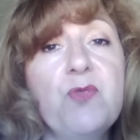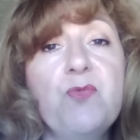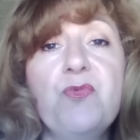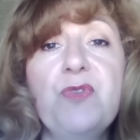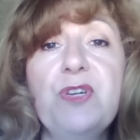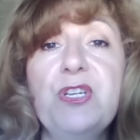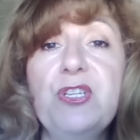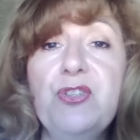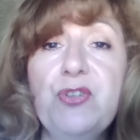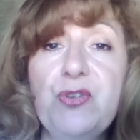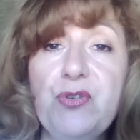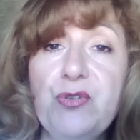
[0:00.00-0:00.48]

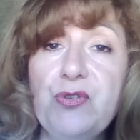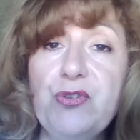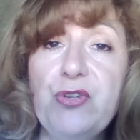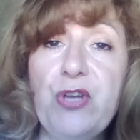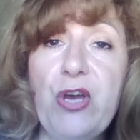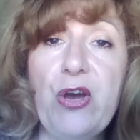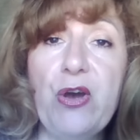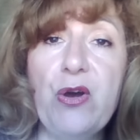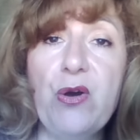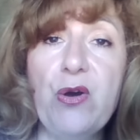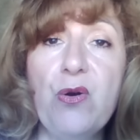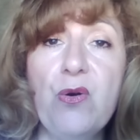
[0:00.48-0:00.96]
We do
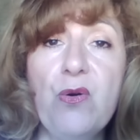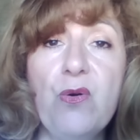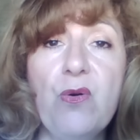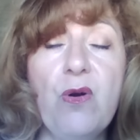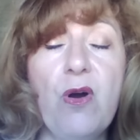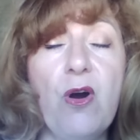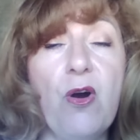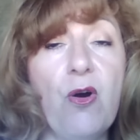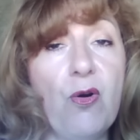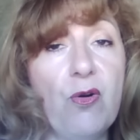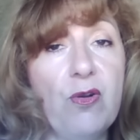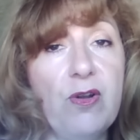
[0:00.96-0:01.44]

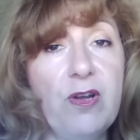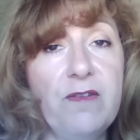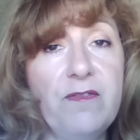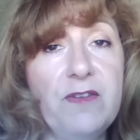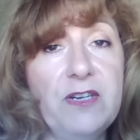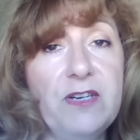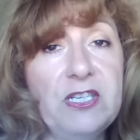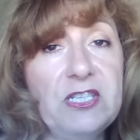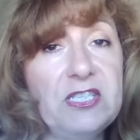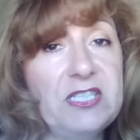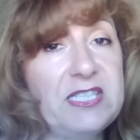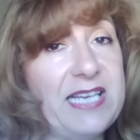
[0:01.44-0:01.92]
know, all of
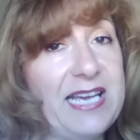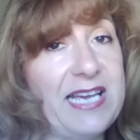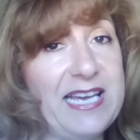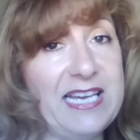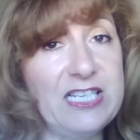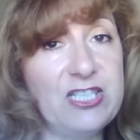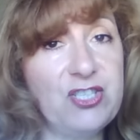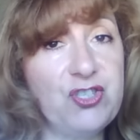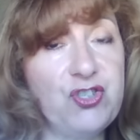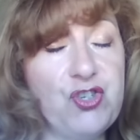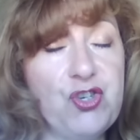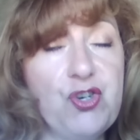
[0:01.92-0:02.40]
us,
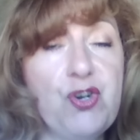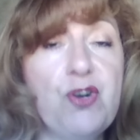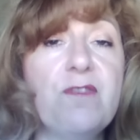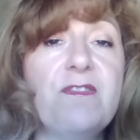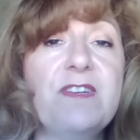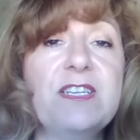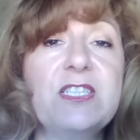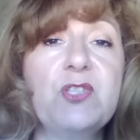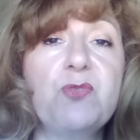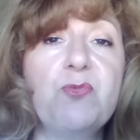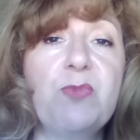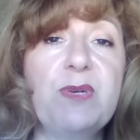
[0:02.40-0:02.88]

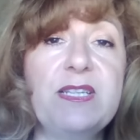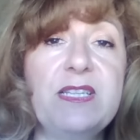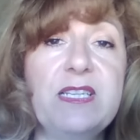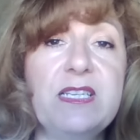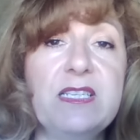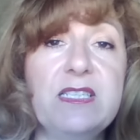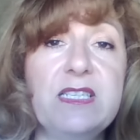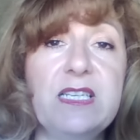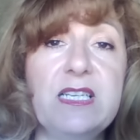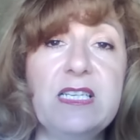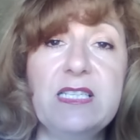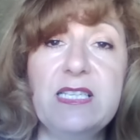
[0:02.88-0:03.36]
ex-Jehovah's
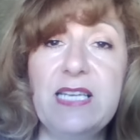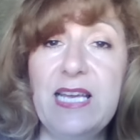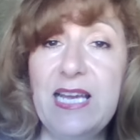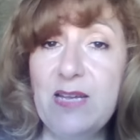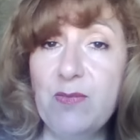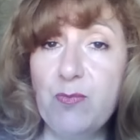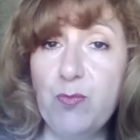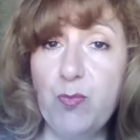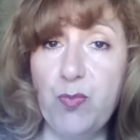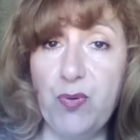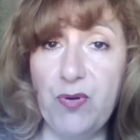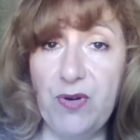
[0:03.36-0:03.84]
Witnesses
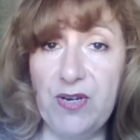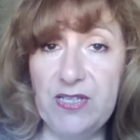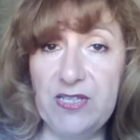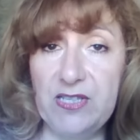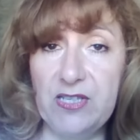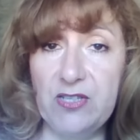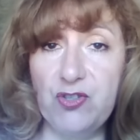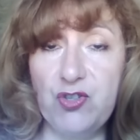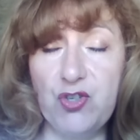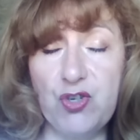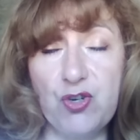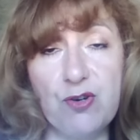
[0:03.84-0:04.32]
and
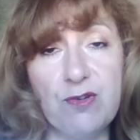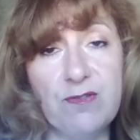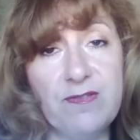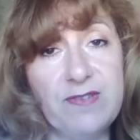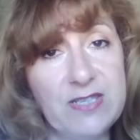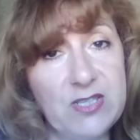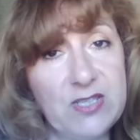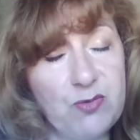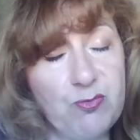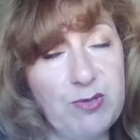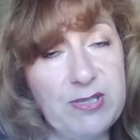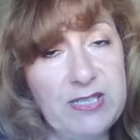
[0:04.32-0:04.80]
present
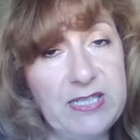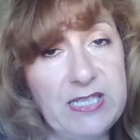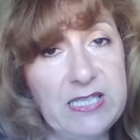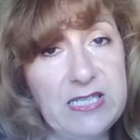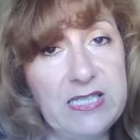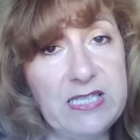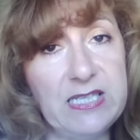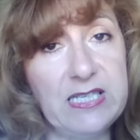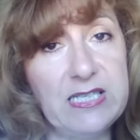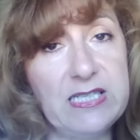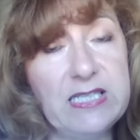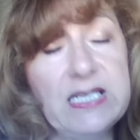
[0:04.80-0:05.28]
Jehovah's
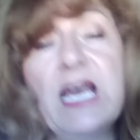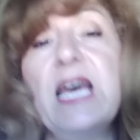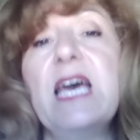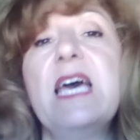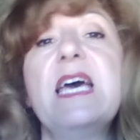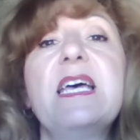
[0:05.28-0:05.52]
Witnesses,